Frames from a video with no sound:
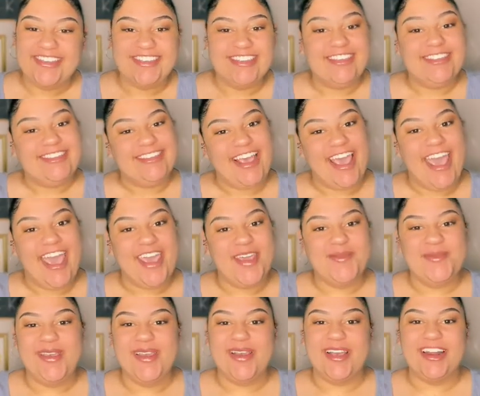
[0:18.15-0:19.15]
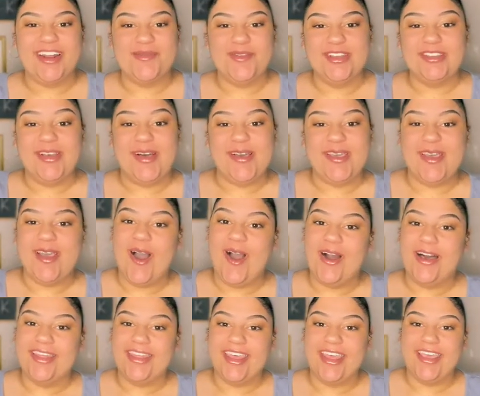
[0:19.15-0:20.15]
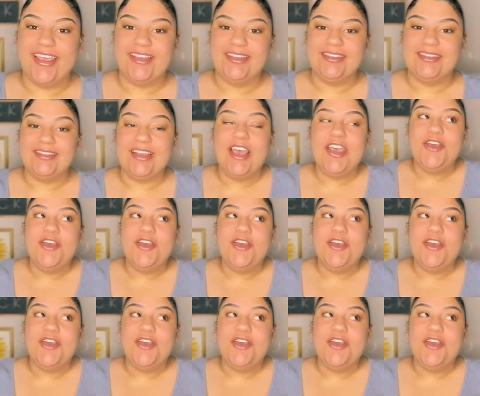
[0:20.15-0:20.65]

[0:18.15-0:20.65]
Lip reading: Today we are going to be talking all things